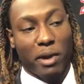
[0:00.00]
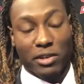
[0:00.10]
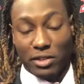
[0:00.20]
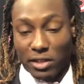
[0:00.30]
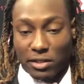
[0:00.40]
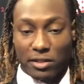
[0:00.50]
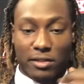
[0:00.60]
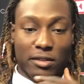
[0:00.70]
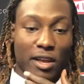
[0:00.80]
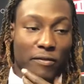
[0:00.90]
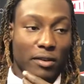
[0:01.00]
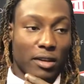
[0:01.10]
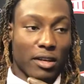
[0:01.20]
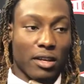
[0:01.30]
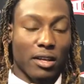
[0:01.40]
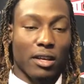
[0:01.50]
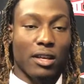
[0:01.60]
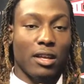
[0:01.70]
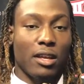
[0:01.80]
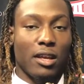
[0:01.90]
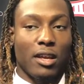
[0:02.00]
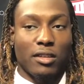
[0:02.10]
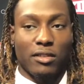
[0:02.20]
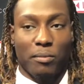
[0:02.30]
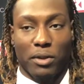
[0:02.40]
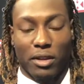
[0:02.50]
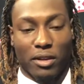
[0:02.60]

magic is definitely something